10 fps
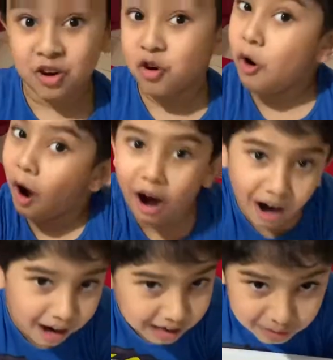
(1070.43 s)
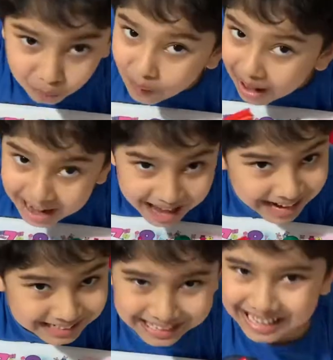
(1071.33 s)
not
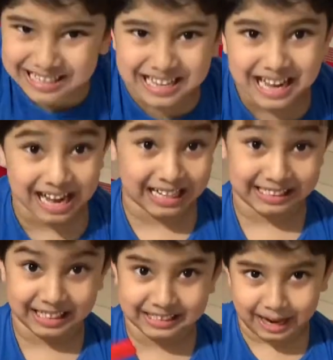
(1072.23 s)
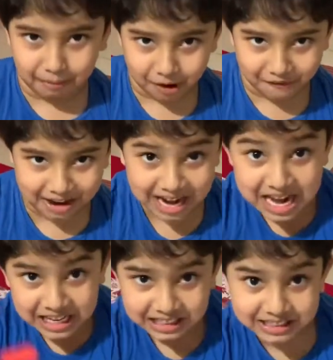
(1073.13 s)
180. It's a double of it.
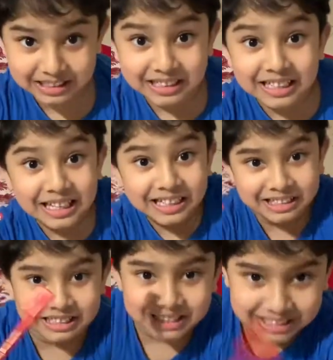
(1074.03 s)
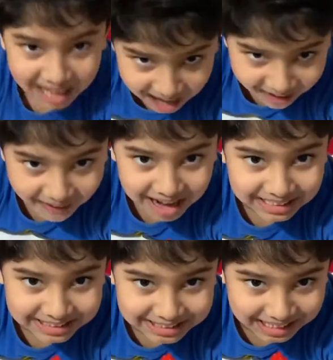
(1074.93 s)

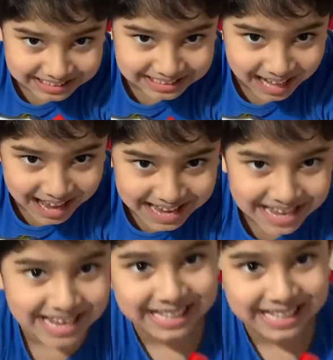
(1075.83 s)
360.